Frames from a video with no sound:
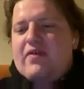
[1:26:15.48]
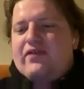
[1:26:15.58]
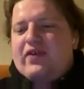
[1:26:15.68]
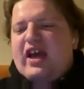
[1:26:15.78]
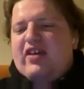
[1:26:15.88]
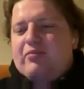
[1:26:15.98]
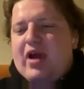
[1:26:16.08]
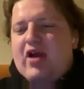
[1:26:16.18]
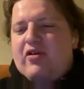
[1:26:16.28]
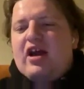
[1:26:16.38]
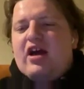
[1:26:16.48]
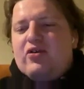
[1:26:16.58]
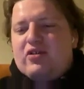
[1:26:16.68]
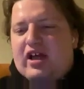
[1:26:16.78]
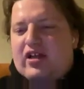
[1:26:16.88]
5,
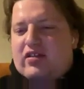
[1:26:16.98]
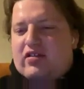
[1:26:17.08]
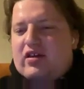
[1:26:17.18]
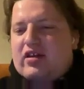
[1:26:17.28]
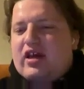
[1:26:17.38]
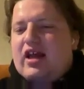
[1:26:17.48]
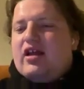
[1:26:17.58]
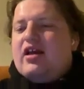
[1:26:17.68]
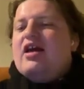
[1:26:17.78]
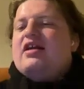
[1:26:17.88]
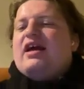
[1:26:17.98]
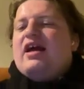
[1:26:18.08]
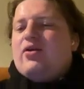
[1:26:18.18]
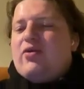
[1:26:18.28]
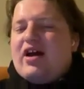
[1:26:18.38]
Mariano
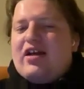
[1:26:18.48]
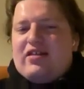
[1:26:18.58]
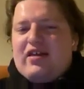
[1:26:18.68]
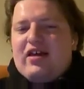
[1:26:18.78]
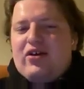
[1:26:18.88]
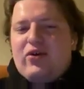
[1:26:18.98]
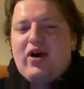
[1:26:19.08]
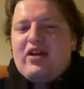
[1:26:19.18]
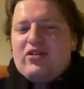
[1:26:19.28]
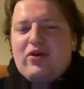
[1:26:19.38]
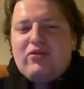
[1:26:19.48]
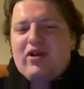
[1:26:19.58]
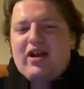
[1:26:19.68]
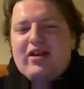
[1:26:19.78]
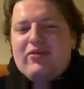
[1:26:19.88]
Galarraza, who I don't
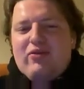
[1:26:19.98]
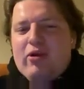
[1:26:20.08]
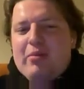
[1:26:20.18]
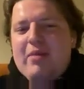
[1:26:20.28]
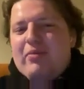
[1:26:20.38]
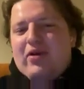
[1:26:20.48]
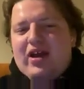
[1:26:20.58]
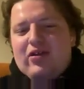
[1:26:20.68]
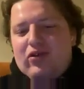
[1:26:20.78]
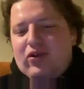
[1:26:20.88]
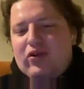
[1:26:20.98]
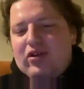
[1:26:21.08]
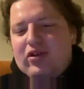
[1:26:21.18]
remember at all.